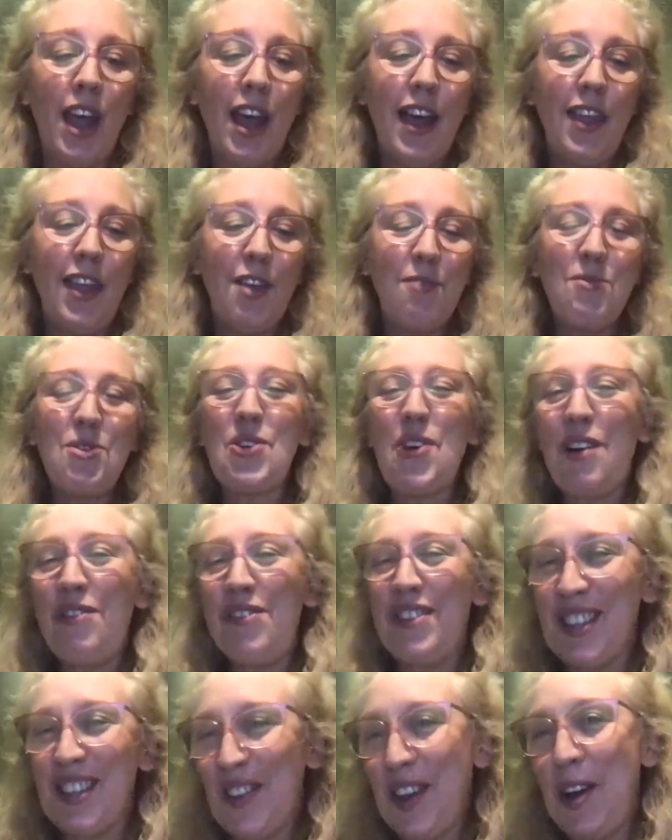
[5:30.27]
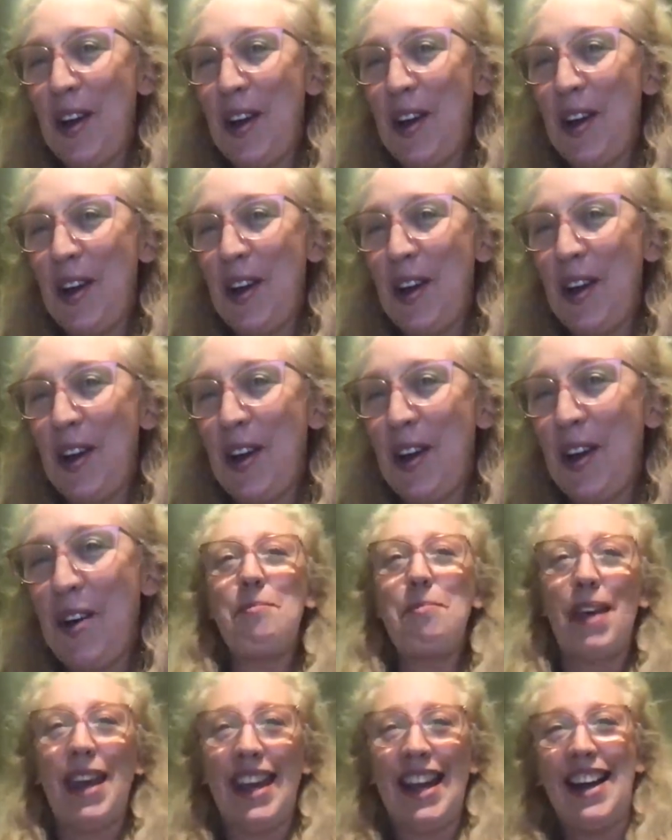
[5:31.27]
the more offers of help we get, the
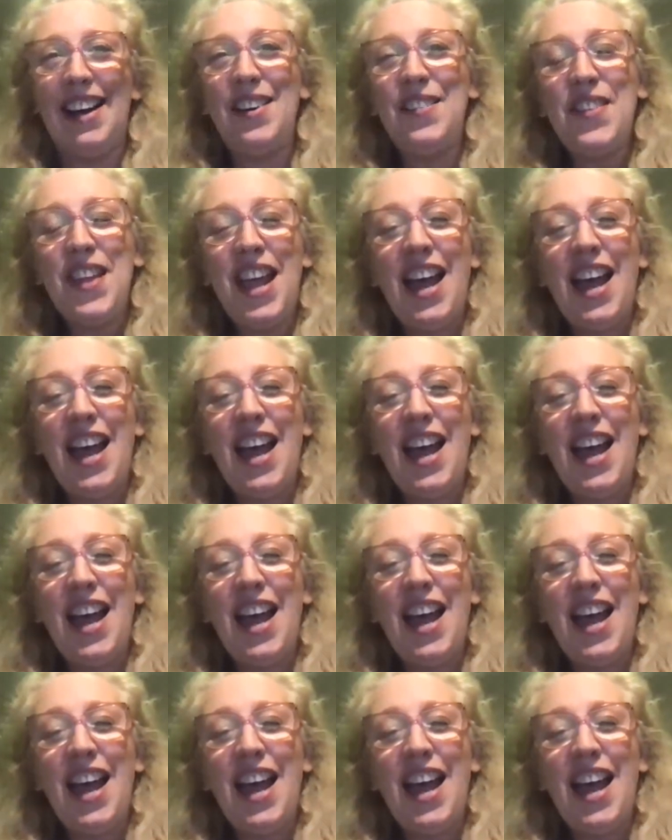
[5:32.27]
better.